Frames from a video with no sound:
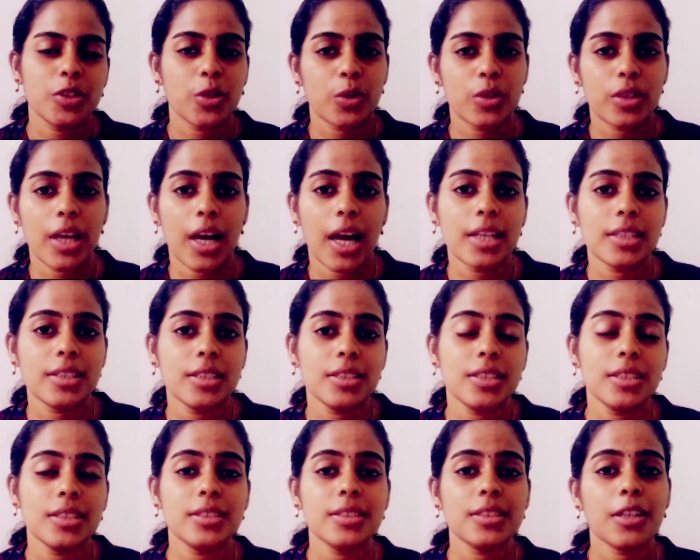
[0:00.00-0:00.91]
so that
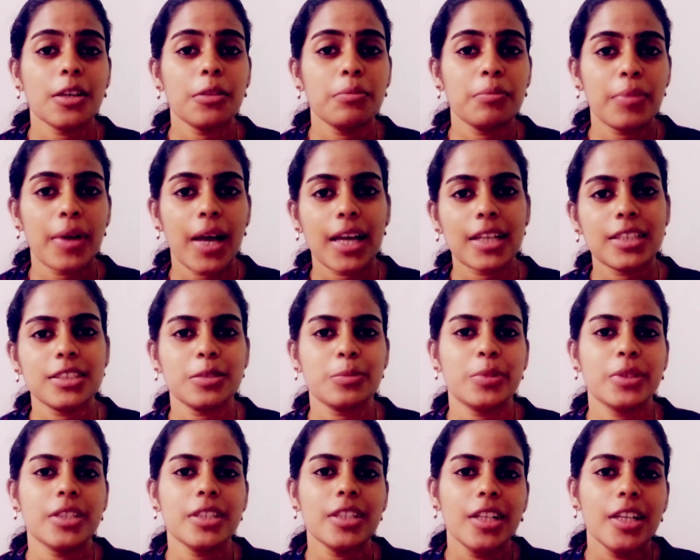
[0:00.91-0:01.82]
it is
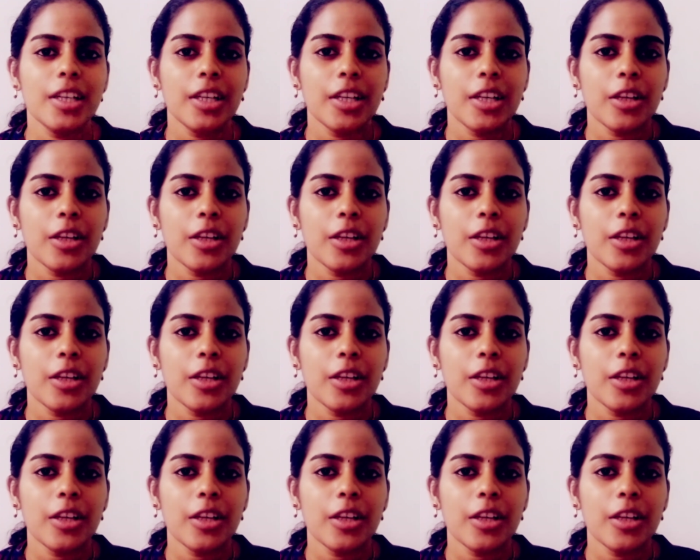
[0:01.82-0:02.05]
compatible